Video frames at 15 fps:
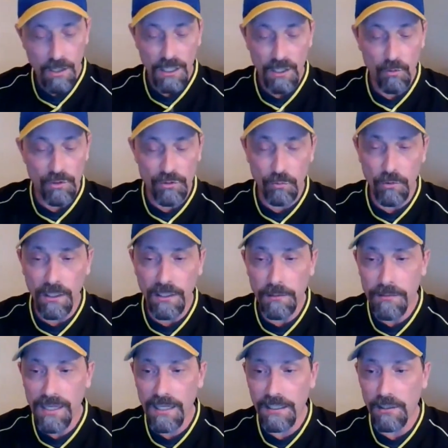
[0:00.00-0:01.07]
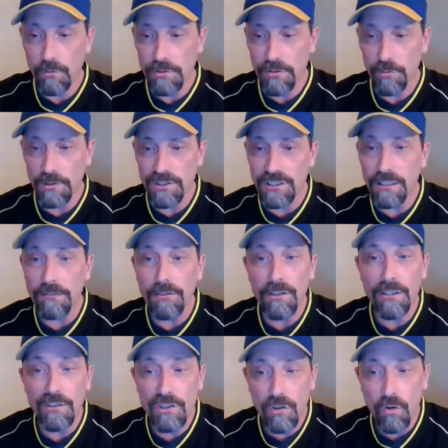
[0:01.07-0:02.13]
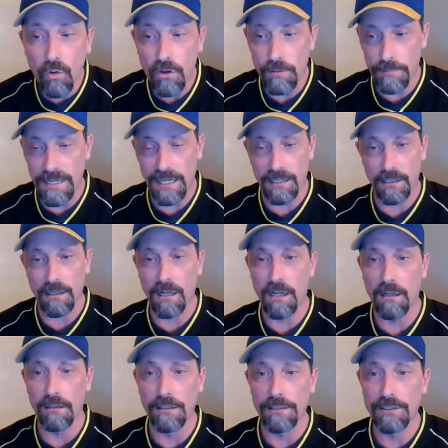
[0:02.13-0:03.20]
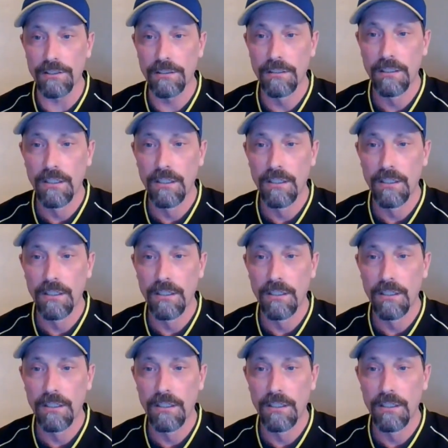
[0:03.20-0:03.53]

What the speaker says: was a running back, he was a receiver, and he's a quarterback in college.